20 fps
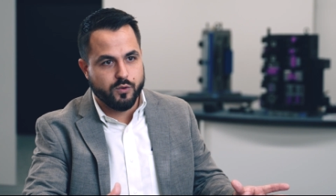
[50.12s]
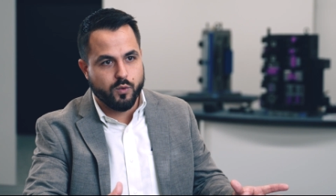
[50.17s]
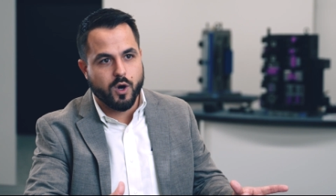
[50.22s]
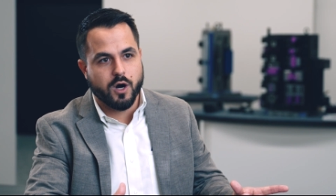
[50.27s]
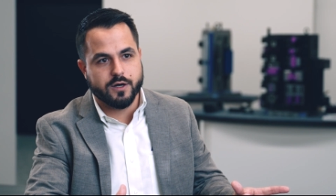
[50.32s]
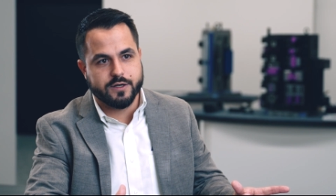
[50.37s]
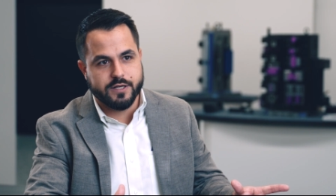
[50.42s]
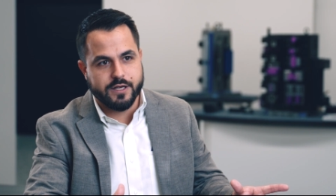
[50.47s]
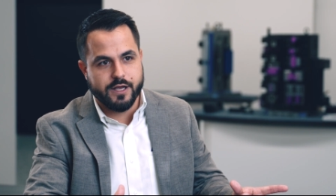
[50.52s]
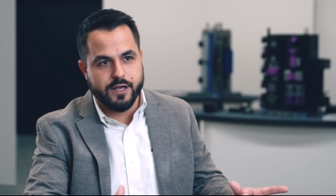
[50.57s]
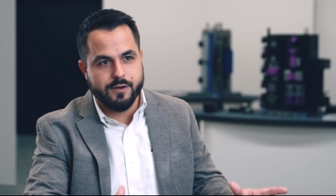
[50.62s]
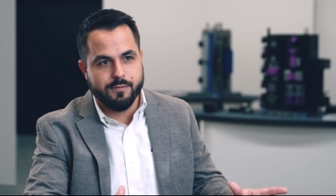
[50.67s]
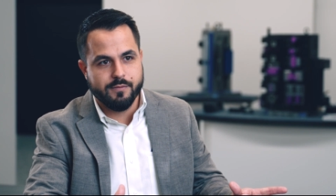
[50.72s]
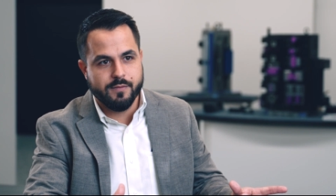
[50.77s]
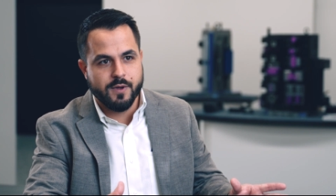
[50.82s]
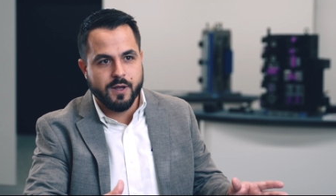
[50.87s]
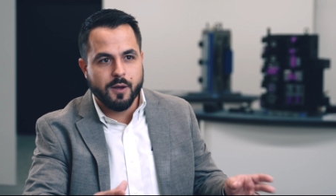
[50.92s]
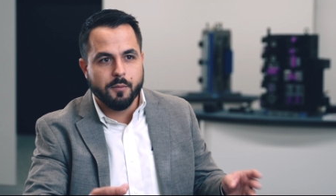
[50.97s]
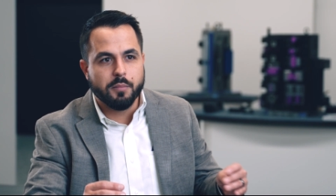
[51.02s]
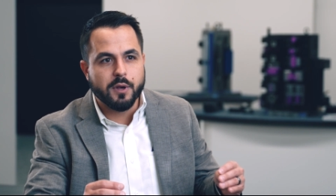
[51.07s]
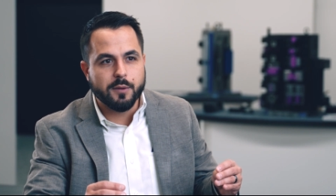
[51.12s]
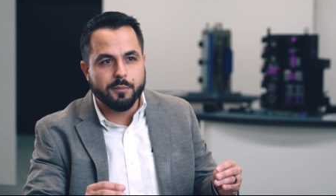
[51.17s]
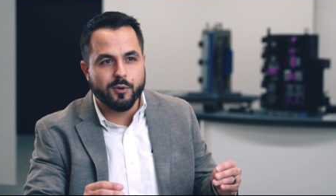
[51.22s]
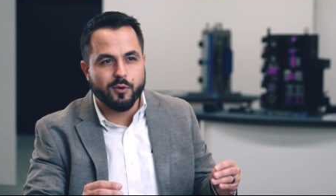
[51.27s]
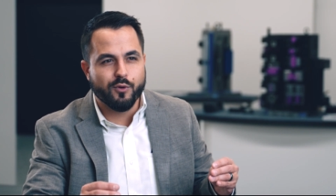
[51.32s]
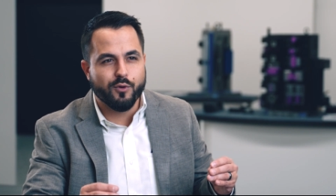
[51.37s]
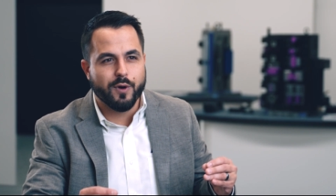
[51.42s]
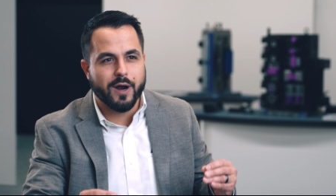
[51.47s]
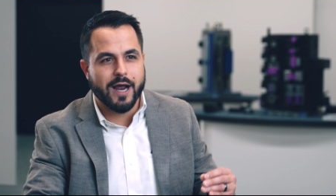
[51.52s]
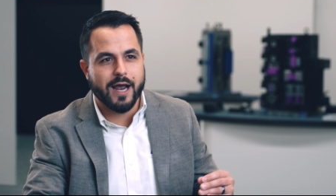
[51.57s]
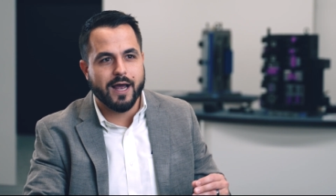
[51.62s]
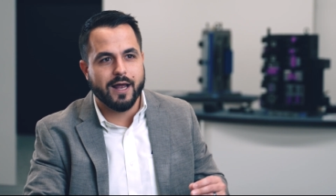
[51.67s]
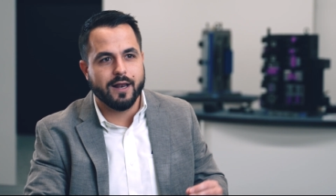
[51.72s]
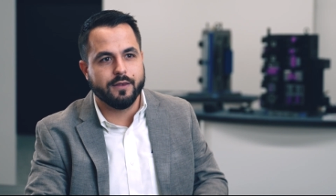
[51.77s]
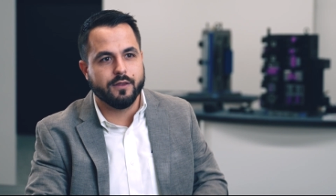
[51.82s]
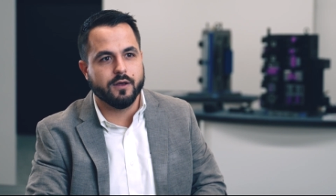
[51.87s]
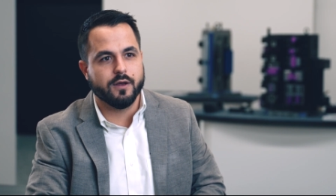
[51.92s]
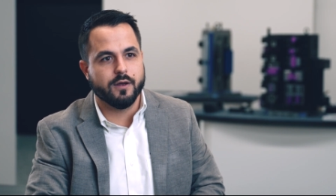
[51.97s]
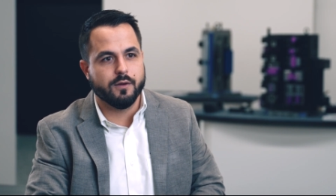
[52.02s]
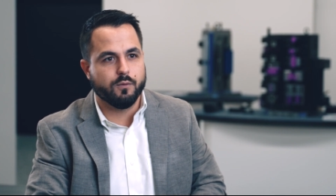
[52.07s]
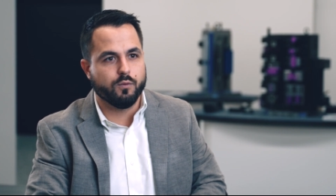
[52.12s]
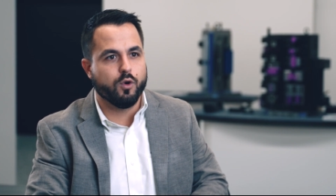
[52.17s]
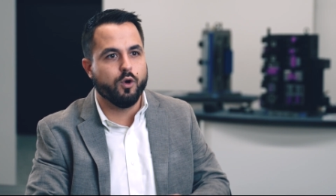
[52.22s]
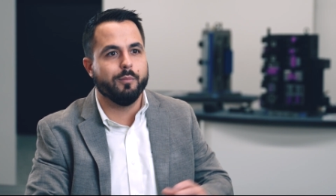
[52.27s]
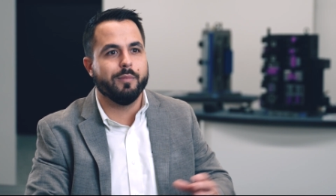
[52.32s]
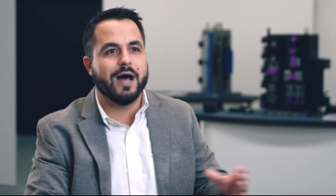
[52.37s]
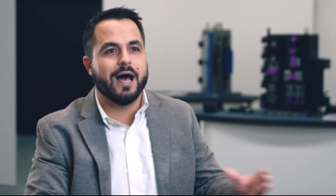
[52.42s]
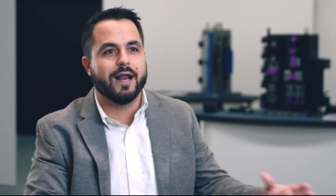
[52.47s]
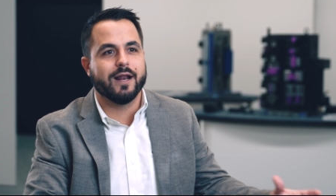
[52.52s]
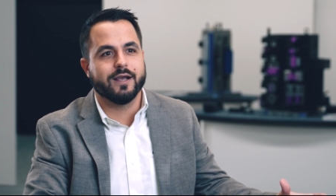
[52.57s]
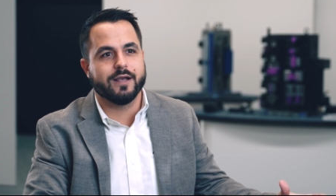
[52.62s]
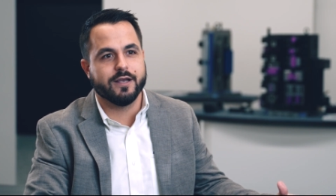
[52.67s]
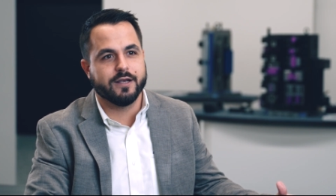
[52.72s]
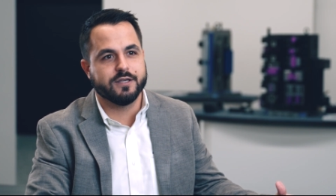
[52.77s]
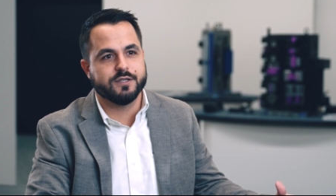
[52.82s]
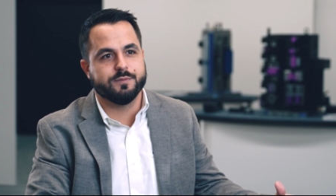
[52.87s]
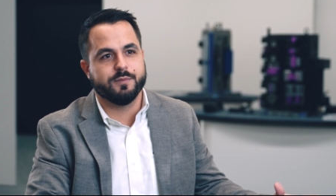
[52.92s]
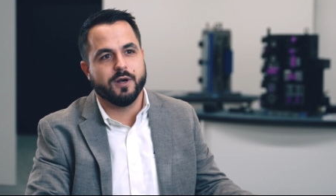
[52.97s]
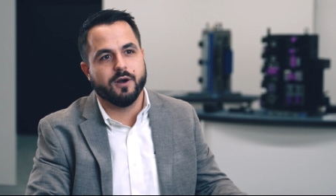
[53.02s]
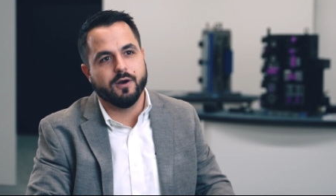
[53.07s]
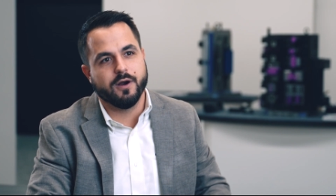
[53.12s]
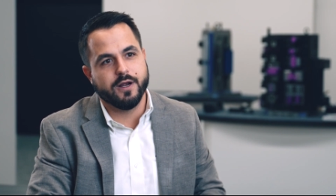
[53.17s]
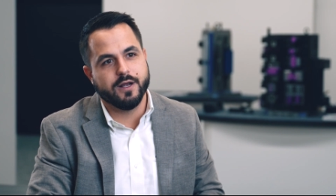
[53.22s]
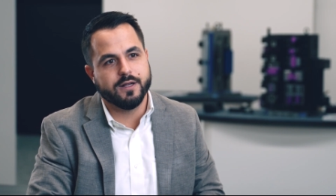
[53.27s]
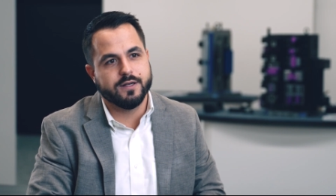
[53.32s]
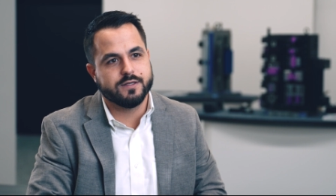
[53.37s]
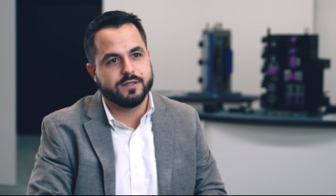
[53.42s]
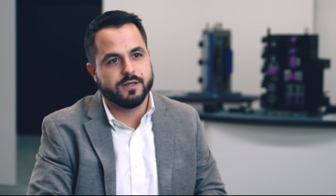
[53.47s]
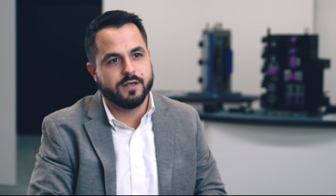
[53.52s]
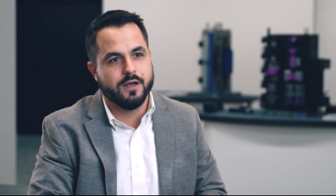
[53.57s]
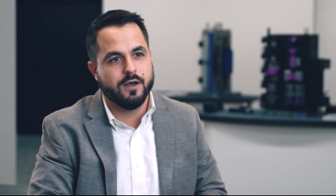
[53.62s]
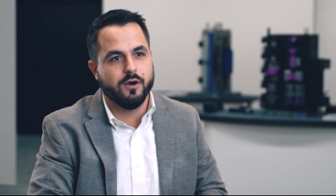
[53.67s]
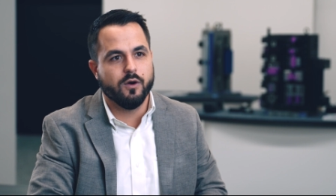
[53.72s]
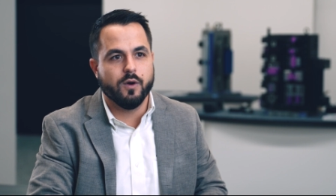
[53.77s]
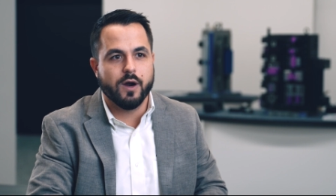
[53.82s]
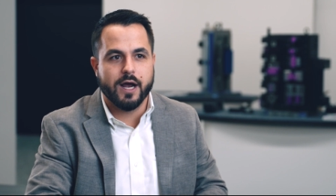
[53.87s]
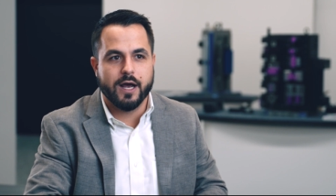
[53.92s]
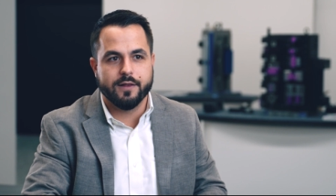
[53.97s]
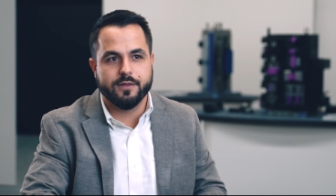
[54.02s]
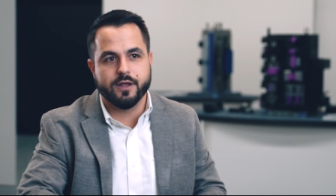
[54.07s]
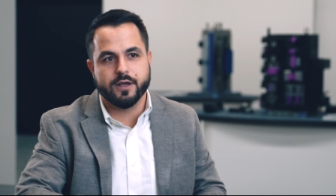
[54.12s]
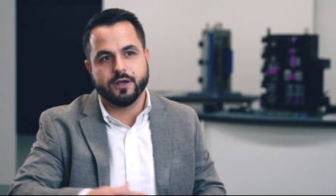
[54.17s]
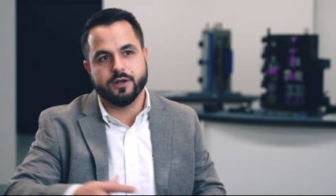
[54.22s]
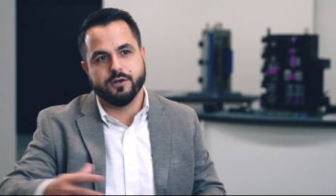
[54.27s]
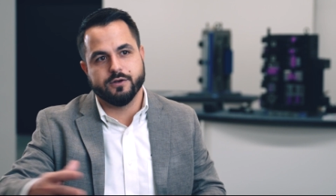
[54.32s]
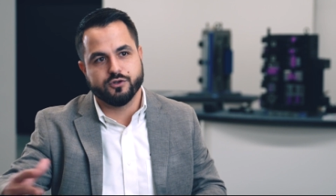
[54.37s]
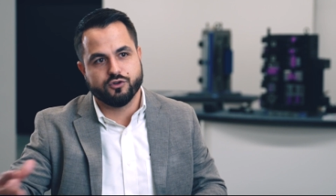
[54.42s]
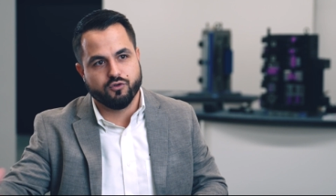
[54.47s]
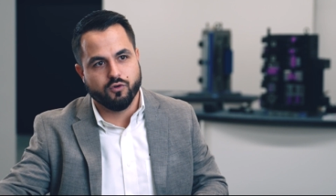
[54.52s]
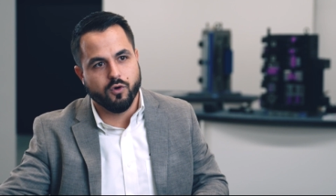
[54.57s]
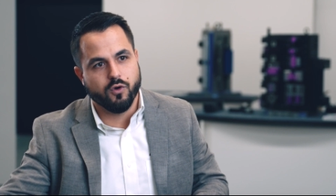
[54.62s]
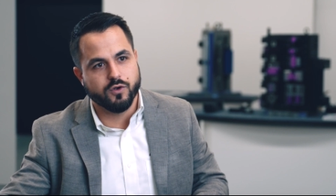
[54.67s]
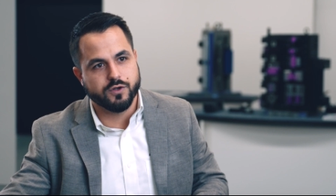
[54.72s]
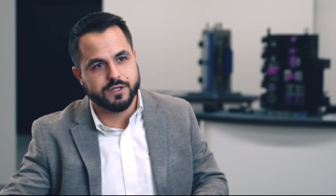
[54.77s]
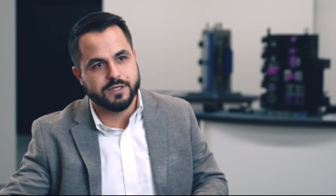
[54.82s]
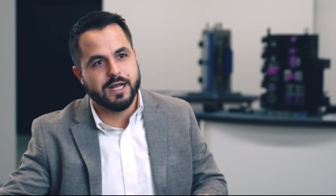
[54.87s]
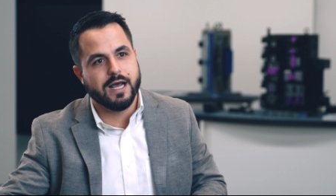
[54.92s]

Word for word: to our team people who had the robotic experience, who had the controls